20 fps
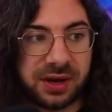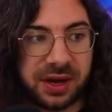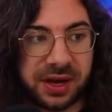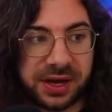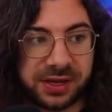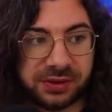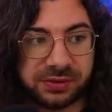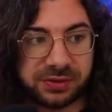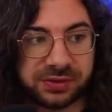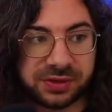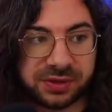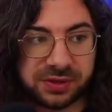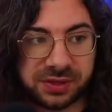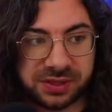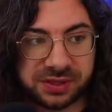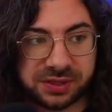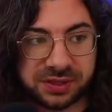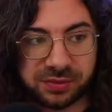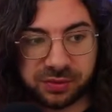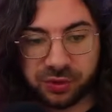I use
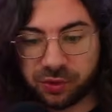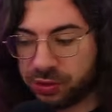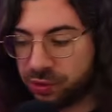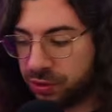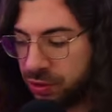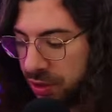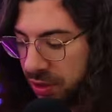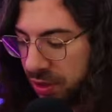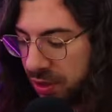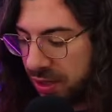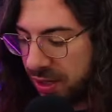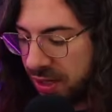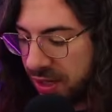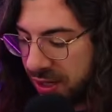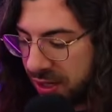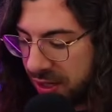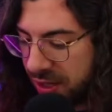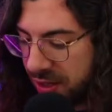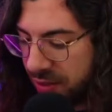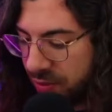this small
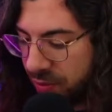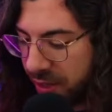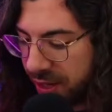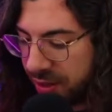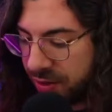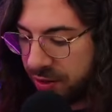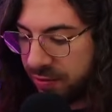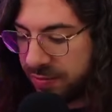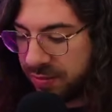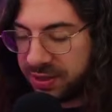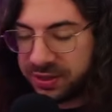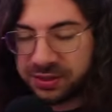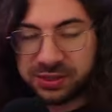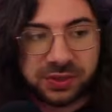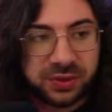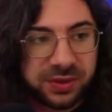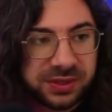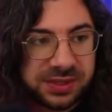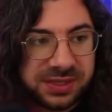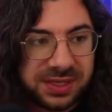Wacom
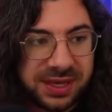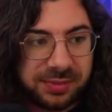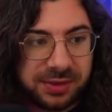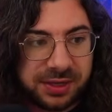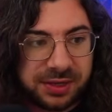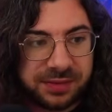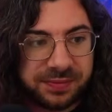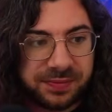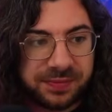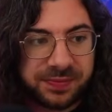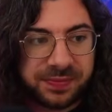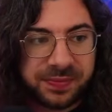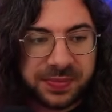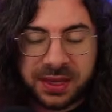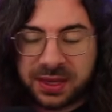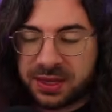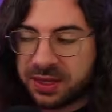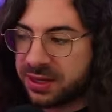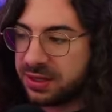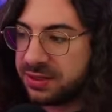Intuos tablet.
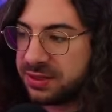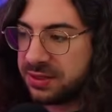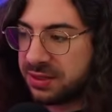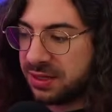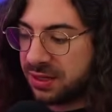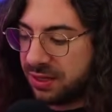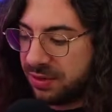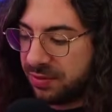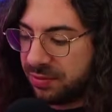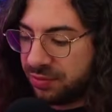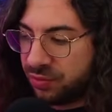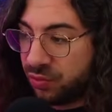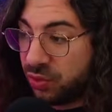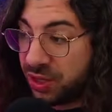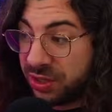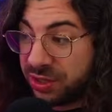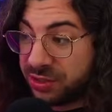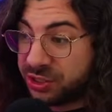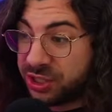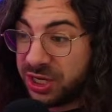It's one
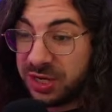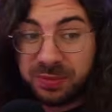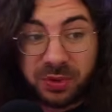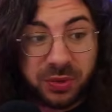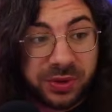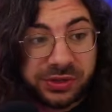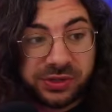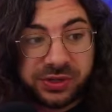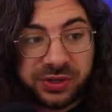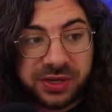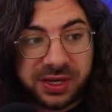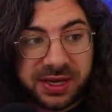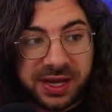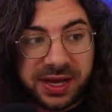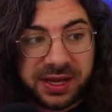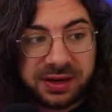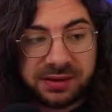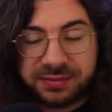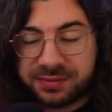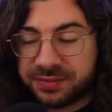of the cheaper ones you can
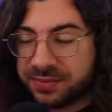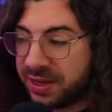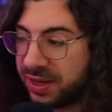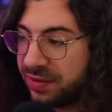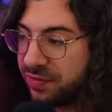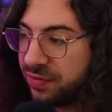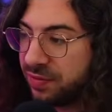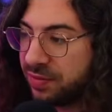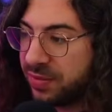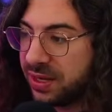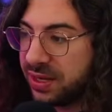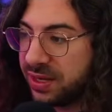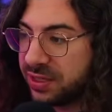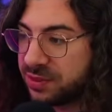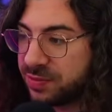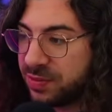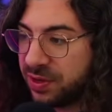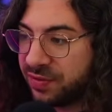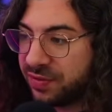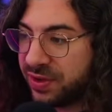get. And for me,
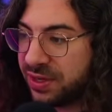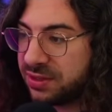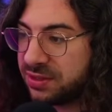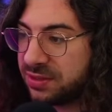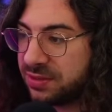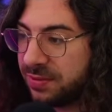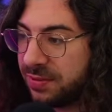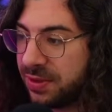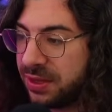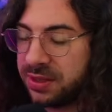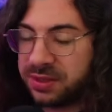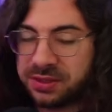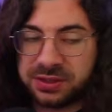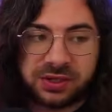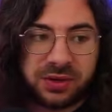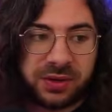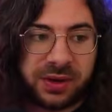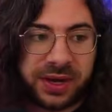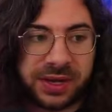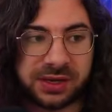it's perfect.
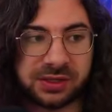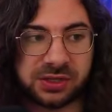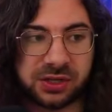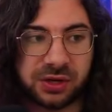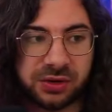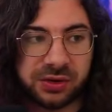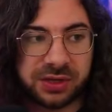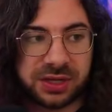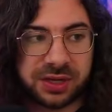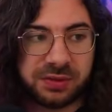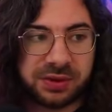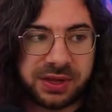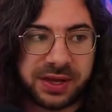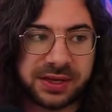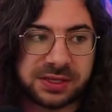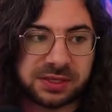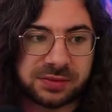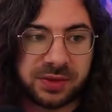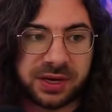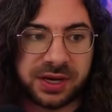So I can totally
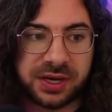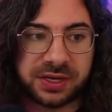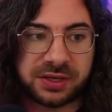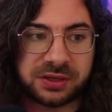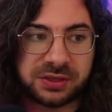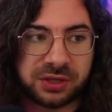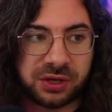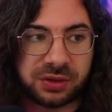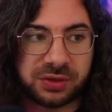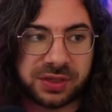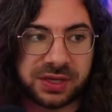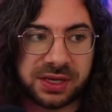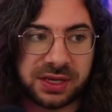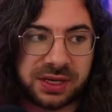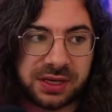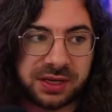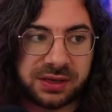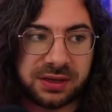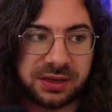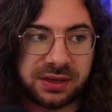relax my shoulder
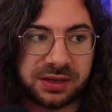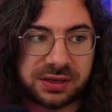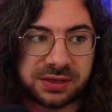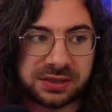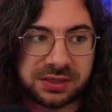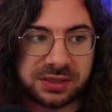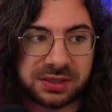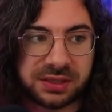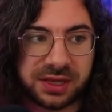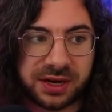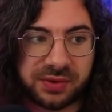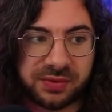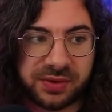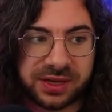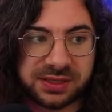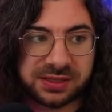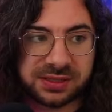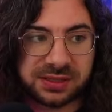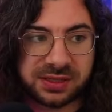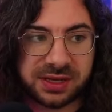here, just let it
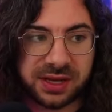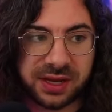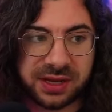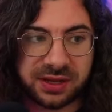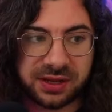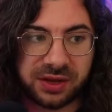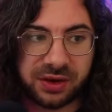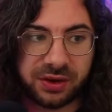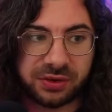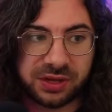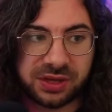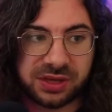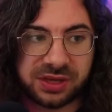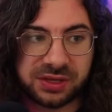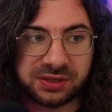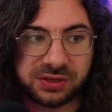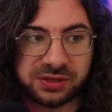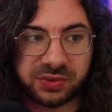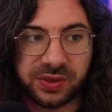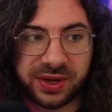rest. And the only
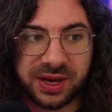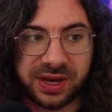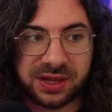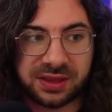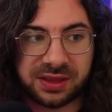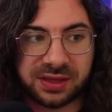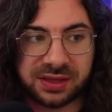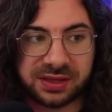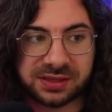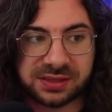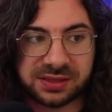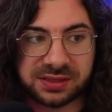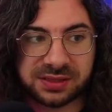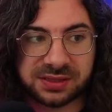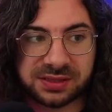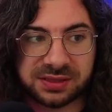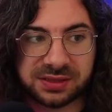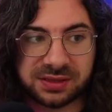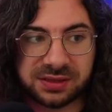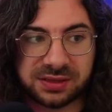thing doing anything is
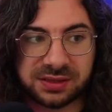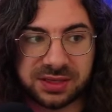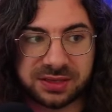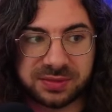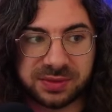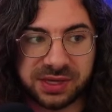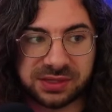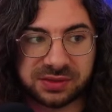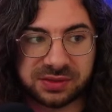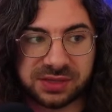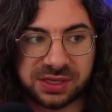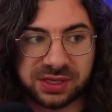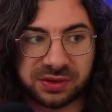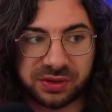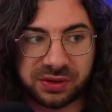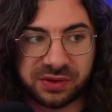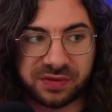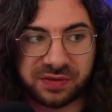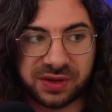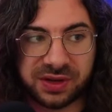these muscles here
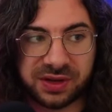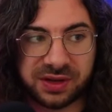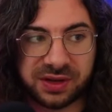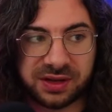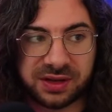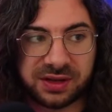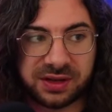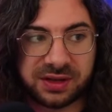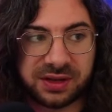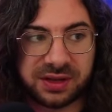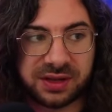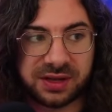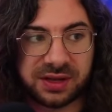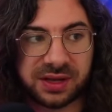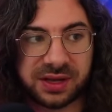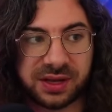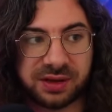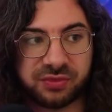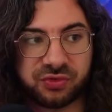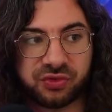on the finger.
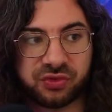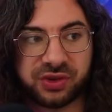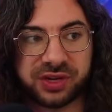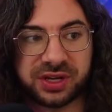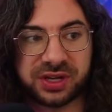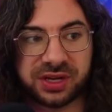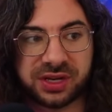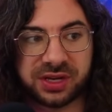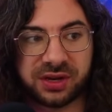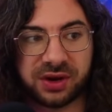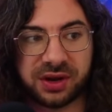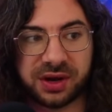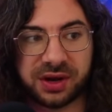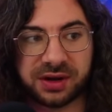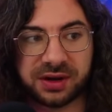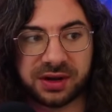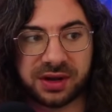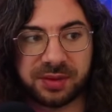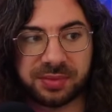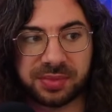Like I'm really
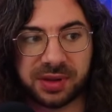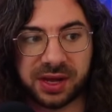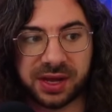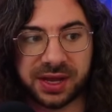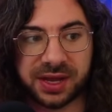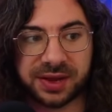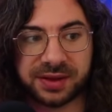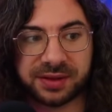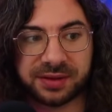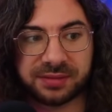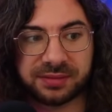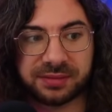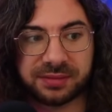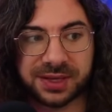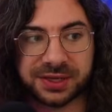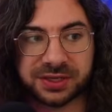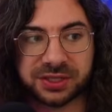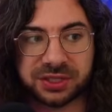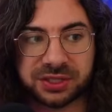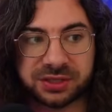not applying
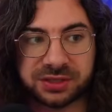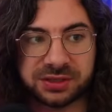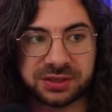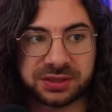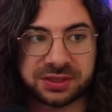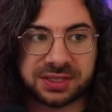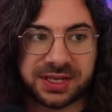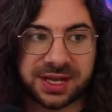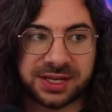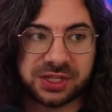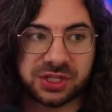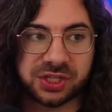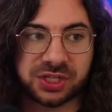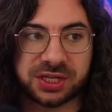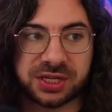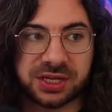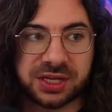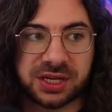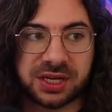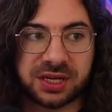much
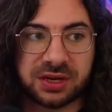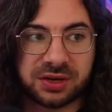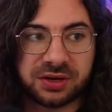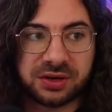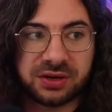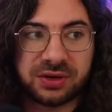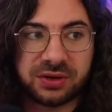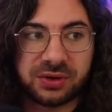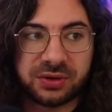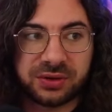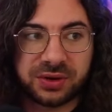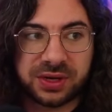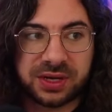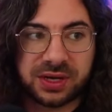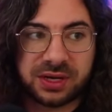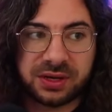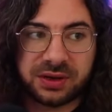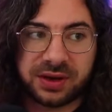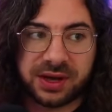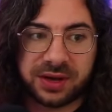tension here or
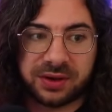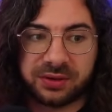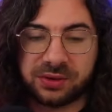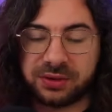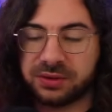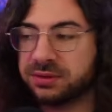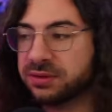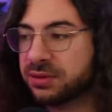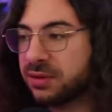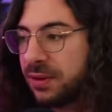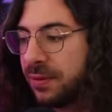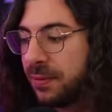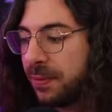here at all.